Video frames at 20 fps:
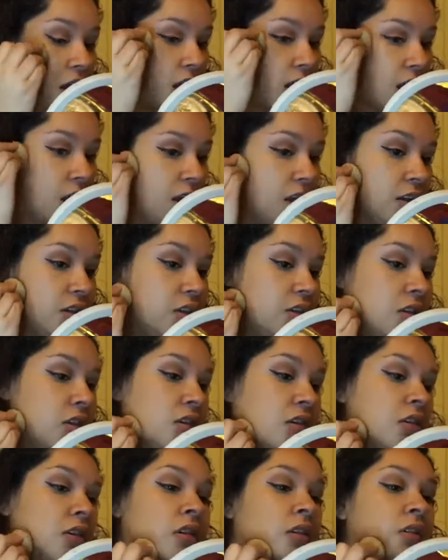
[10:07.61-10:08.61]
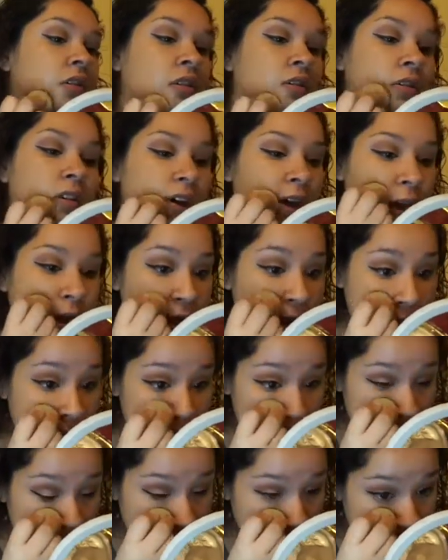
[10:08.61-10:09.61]
And so I
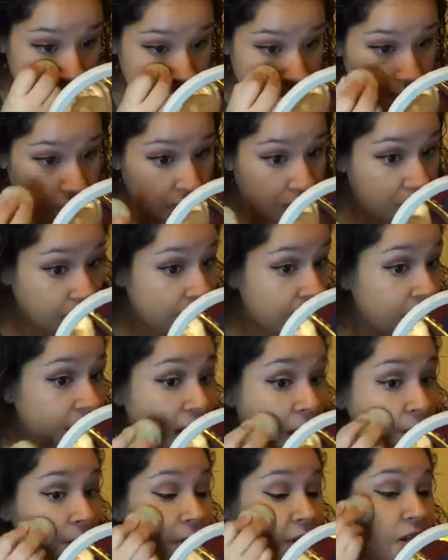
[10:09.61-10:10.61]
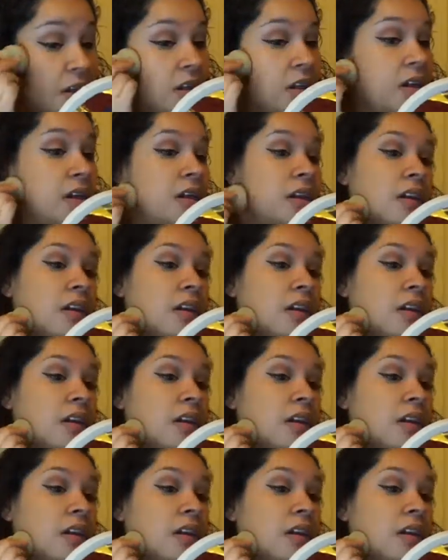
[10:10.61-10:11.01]
am happy